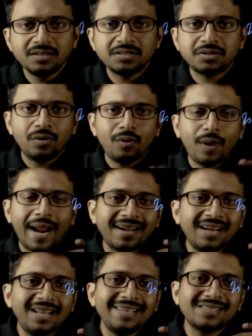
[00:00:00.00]
So,
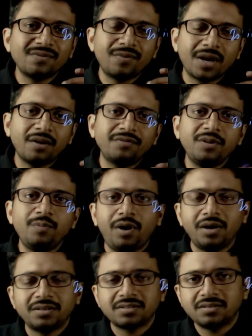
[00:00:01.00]
at least one of the
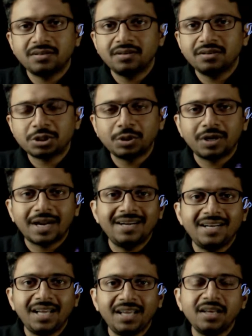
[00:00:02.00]
box should
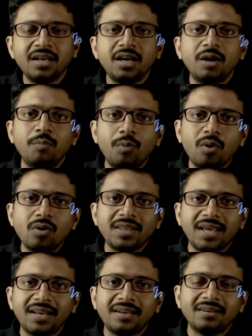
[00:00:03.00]
contain more
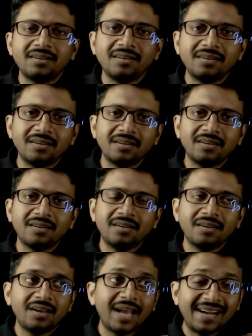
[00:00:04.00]
than,
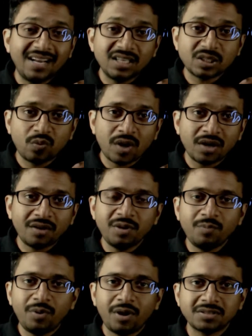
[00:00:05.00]
at least one of
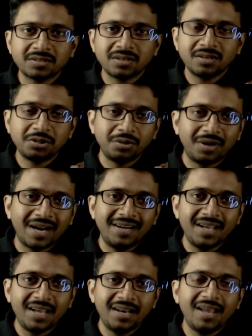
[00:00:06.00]
the box should
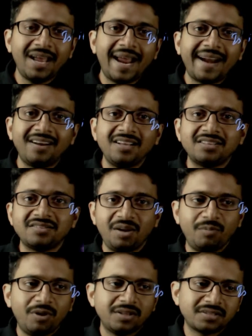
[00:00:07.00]
contain at least
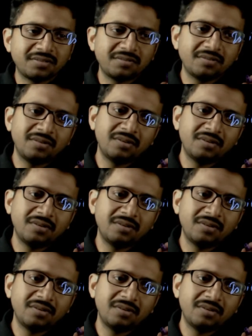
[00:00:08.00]
3 balls.